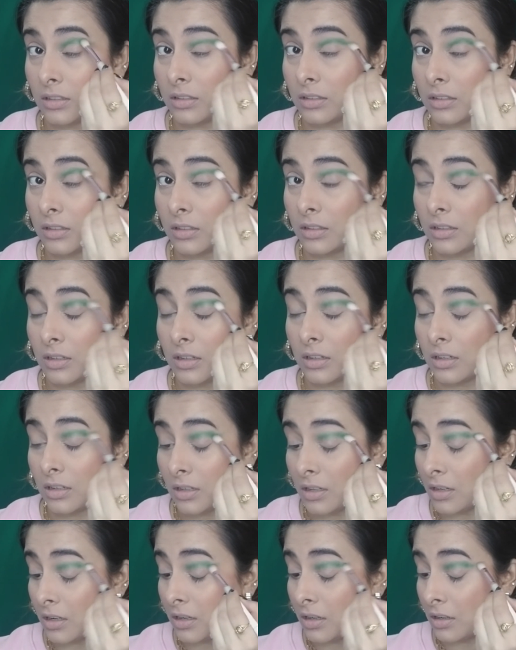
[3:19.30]

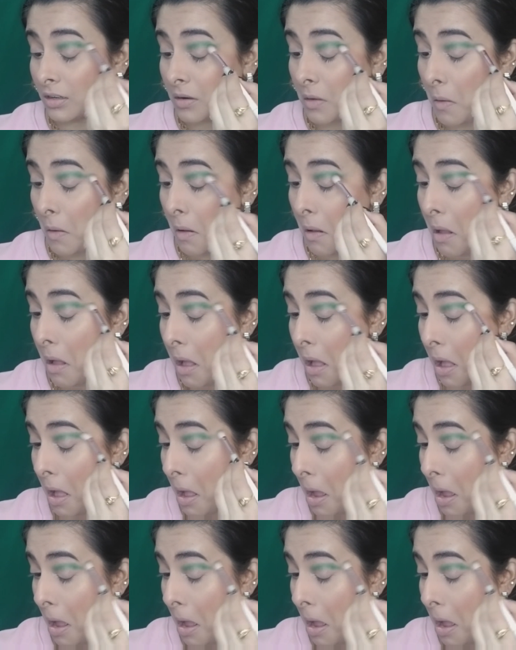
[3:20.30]
(silence)